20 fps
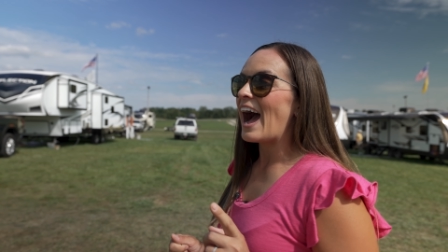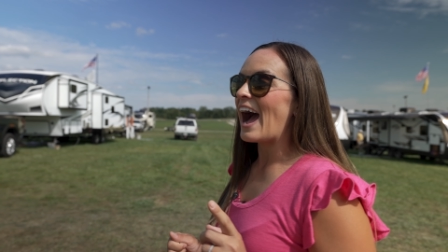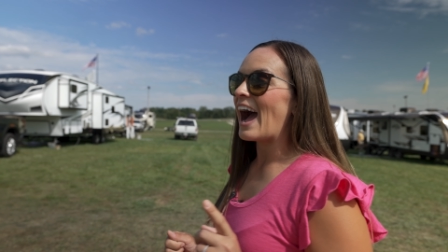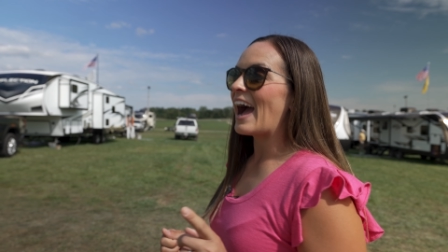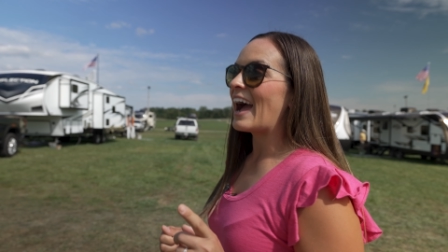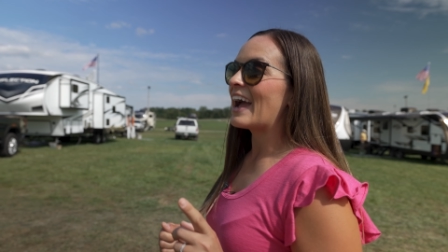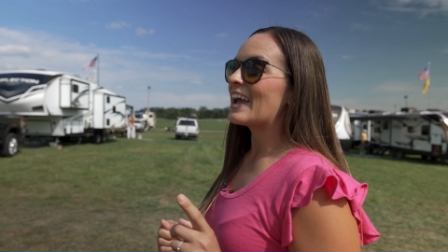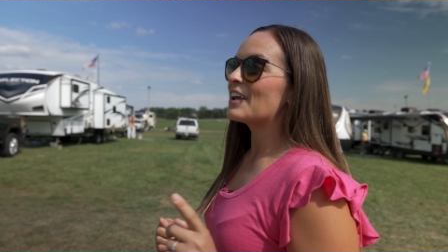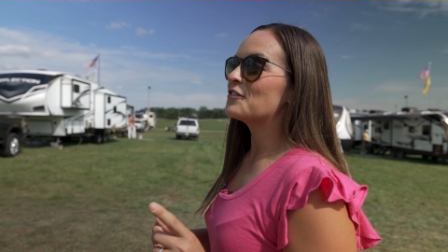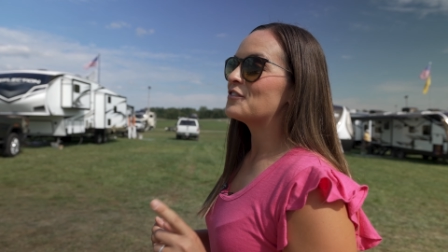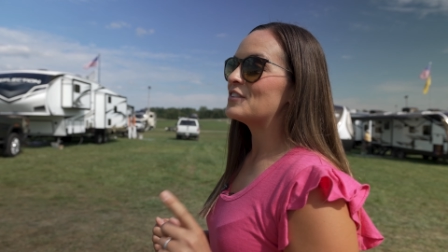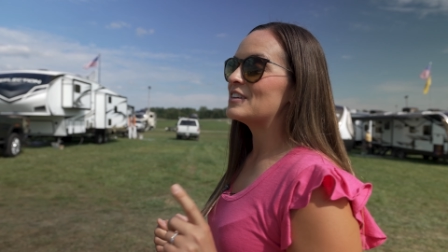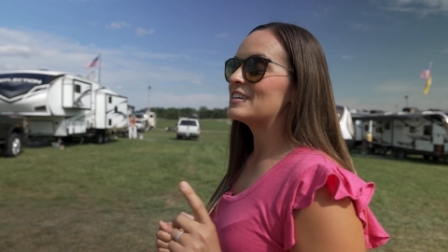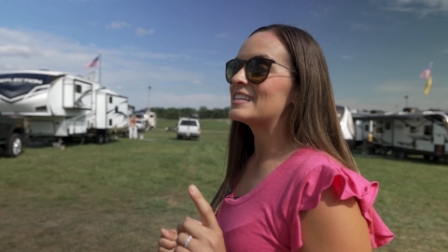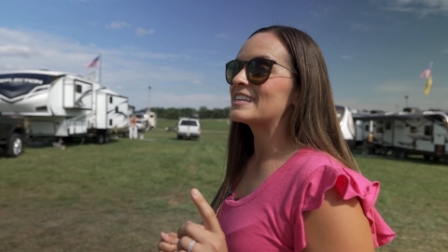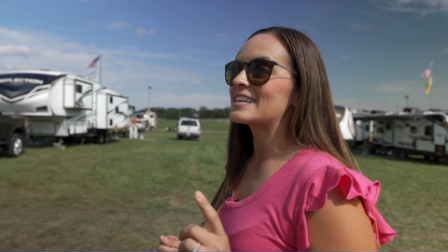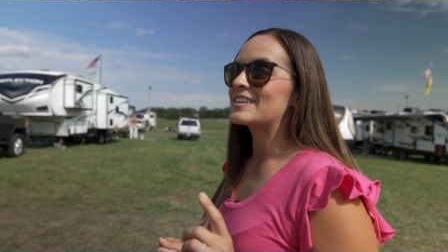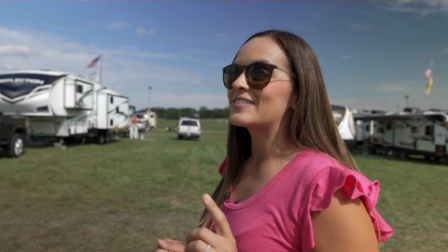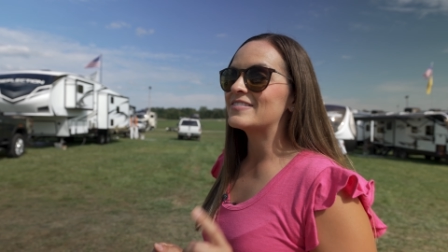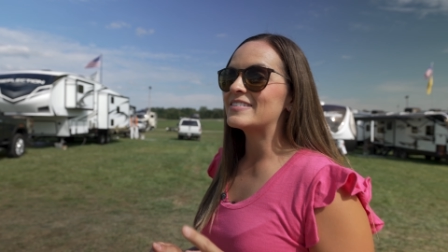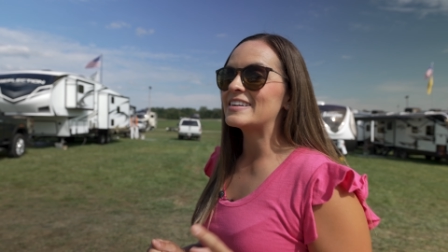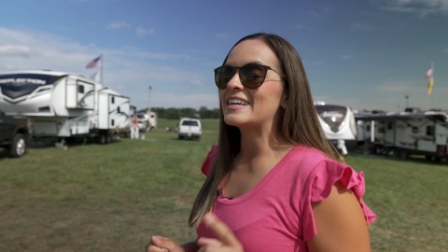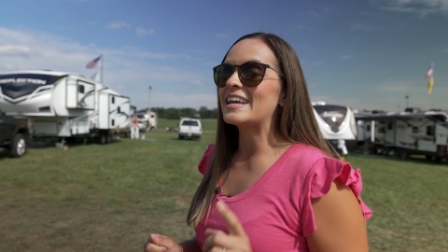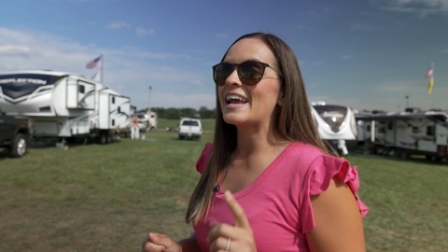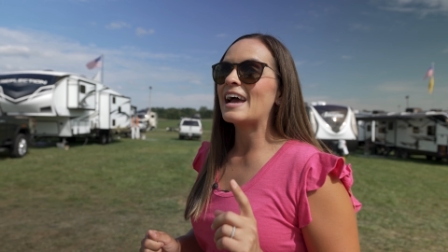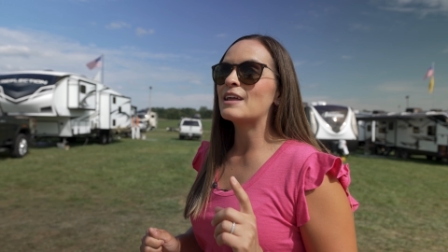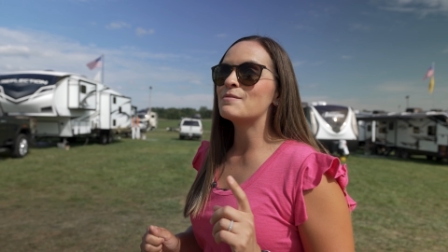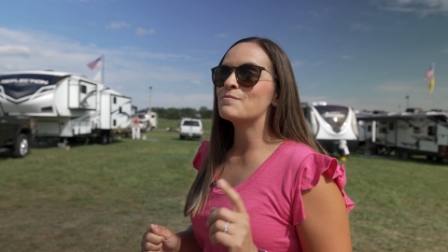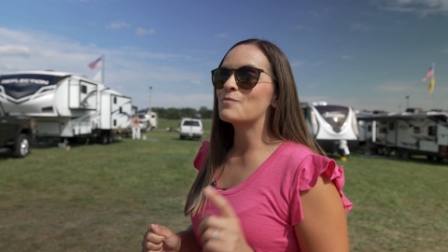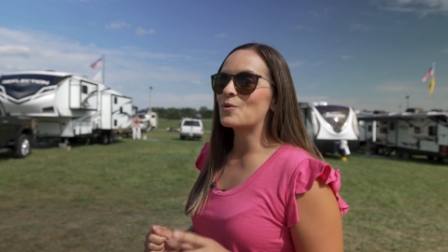I feel like we
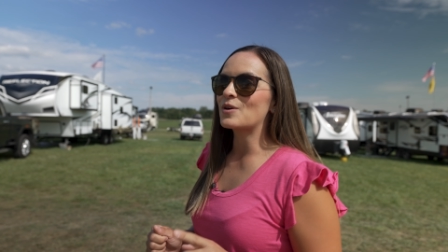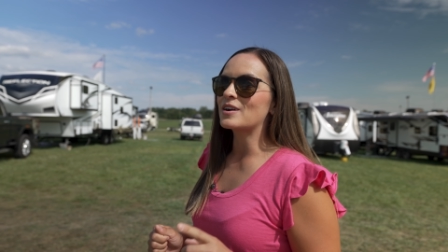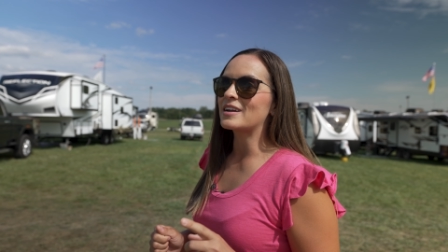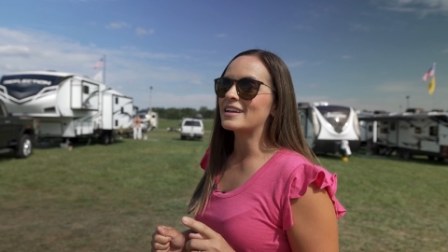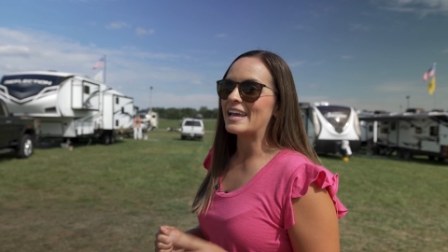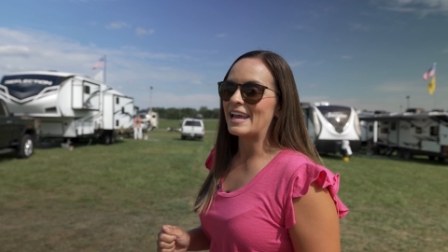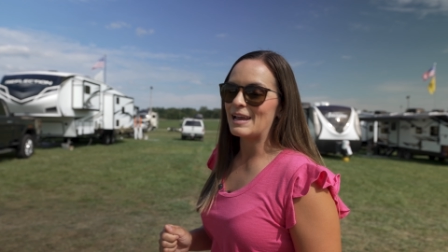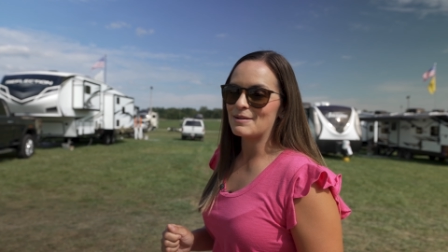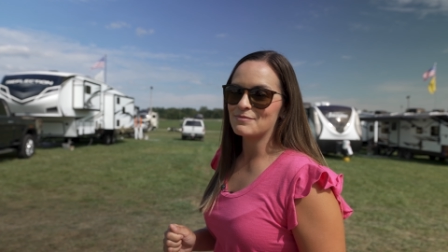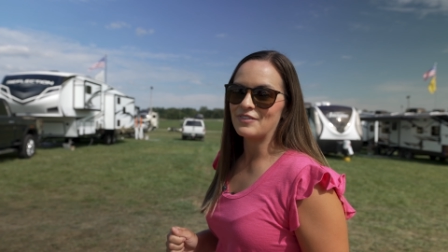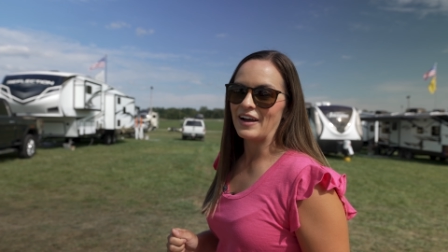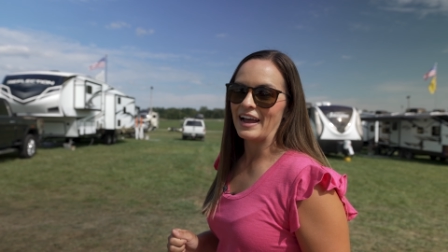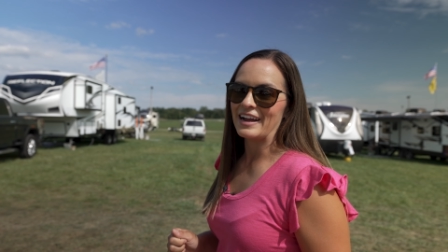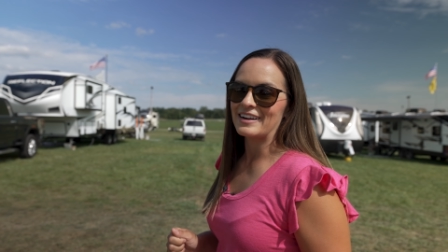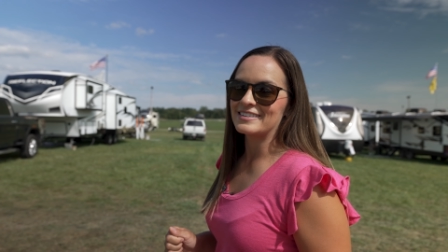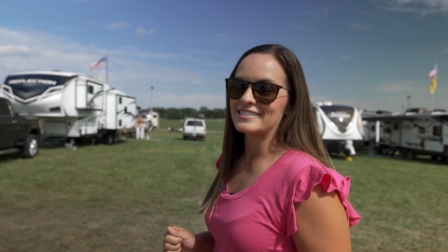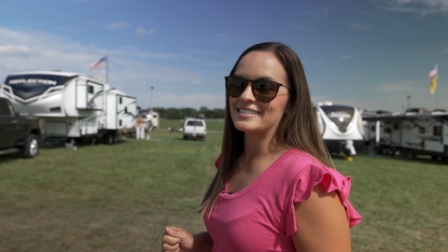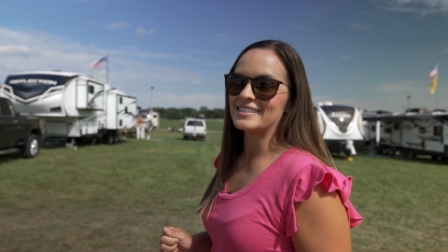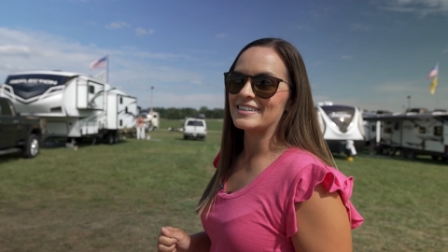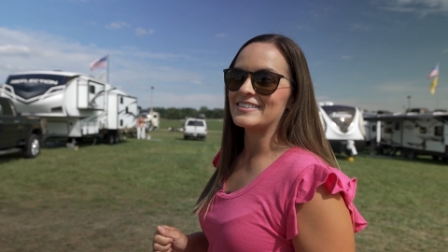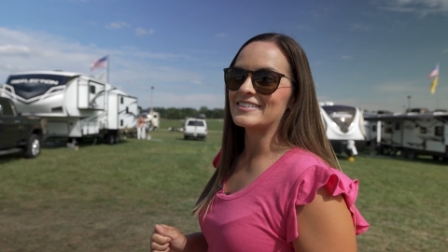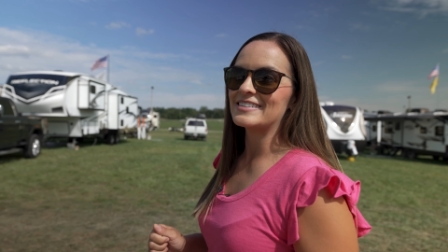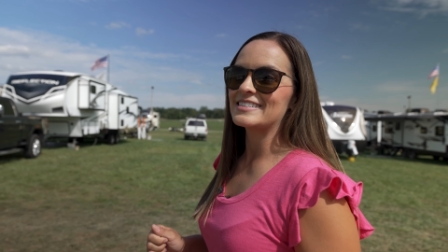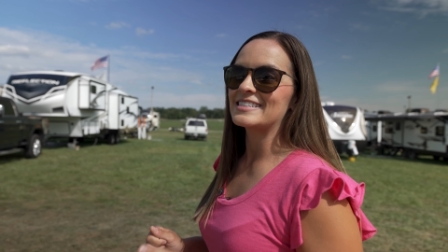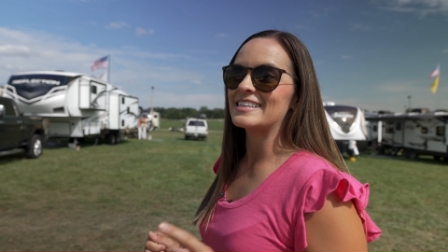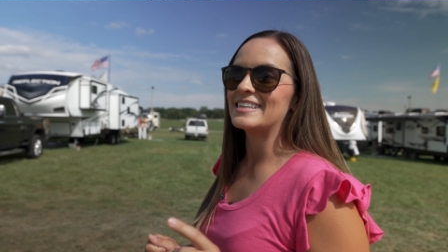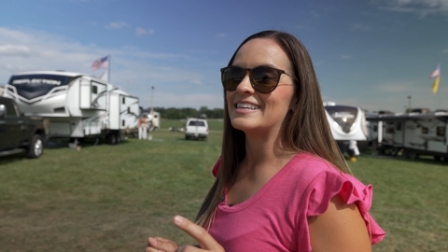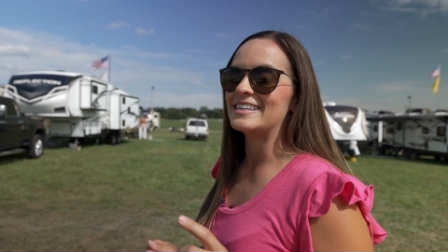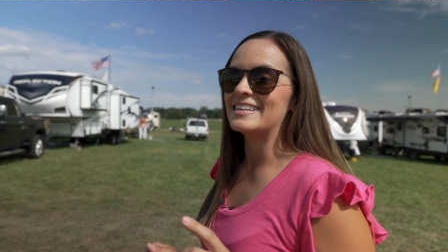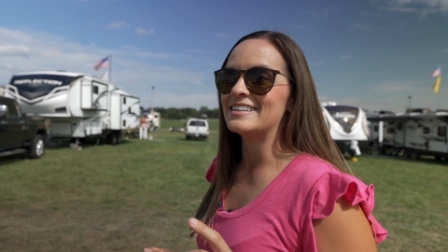had more campfire
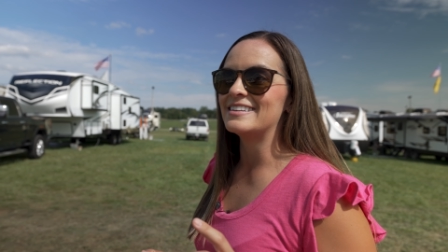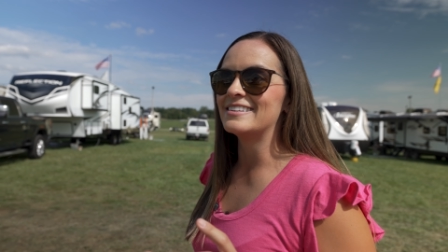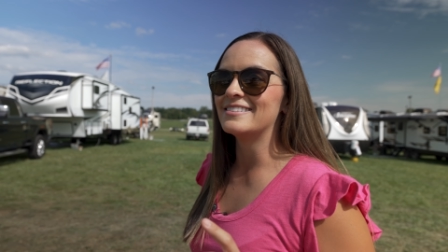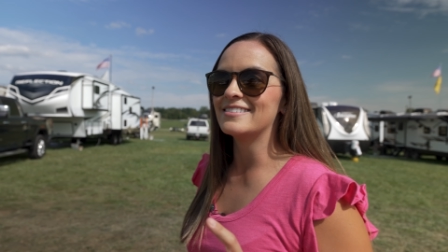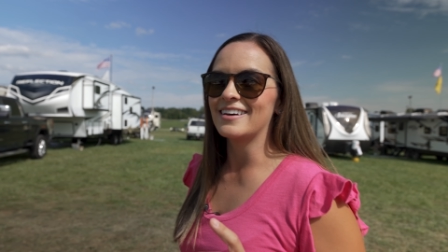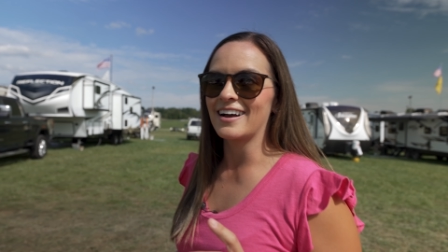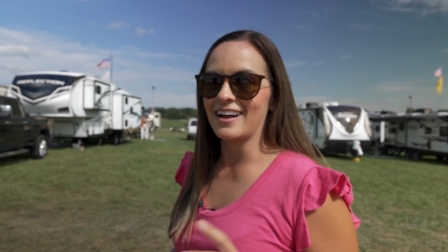jokes in